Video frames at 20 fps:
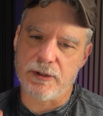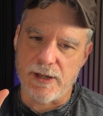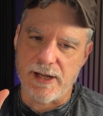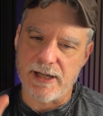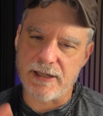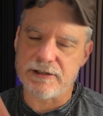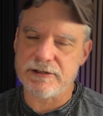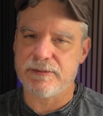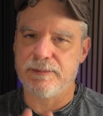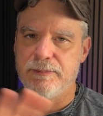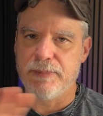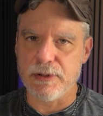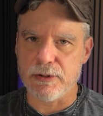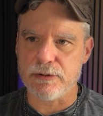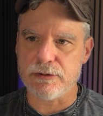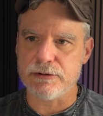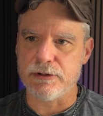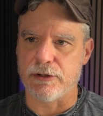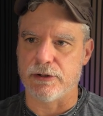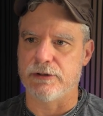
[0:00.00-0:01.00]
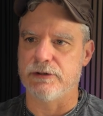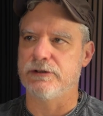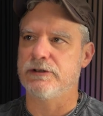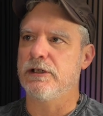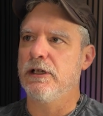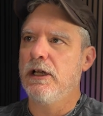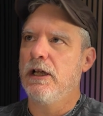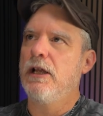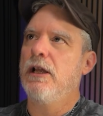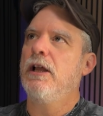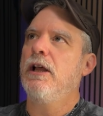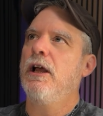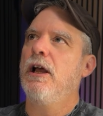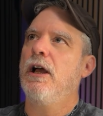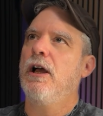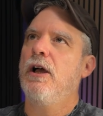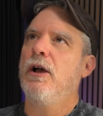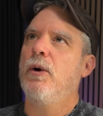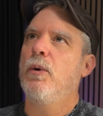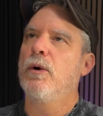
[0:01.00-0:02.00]
as builders,
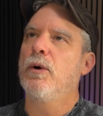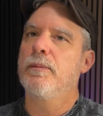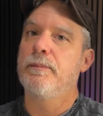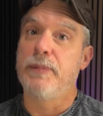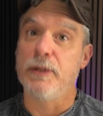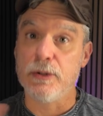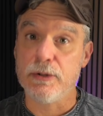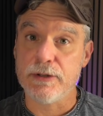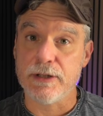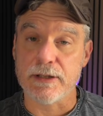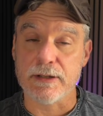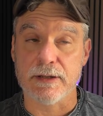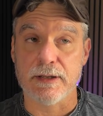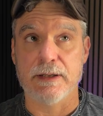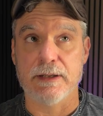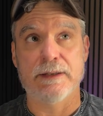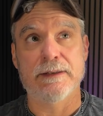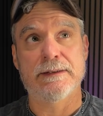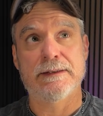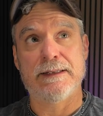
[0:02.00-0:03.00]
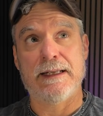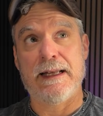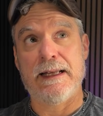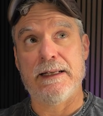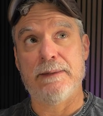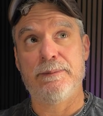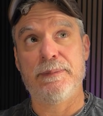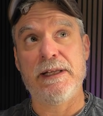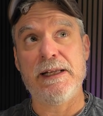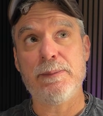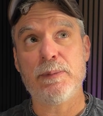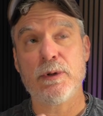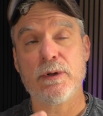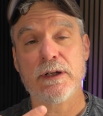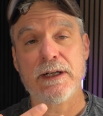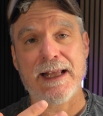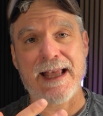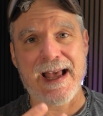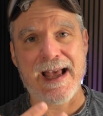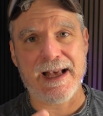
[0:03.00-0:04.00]
we're building things, and people are
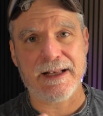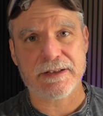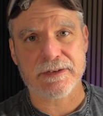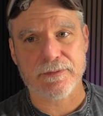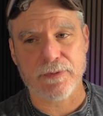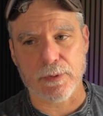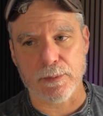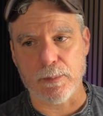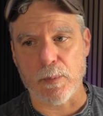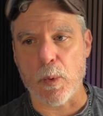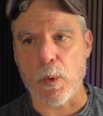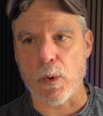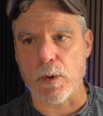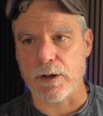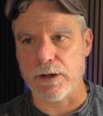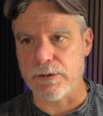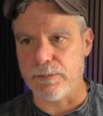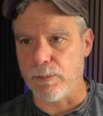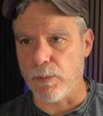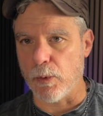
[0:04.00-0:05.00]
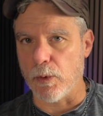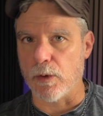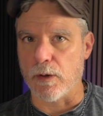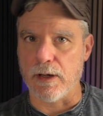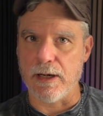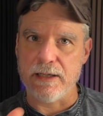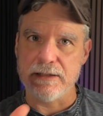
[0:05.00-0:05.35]
going to ask for more and more.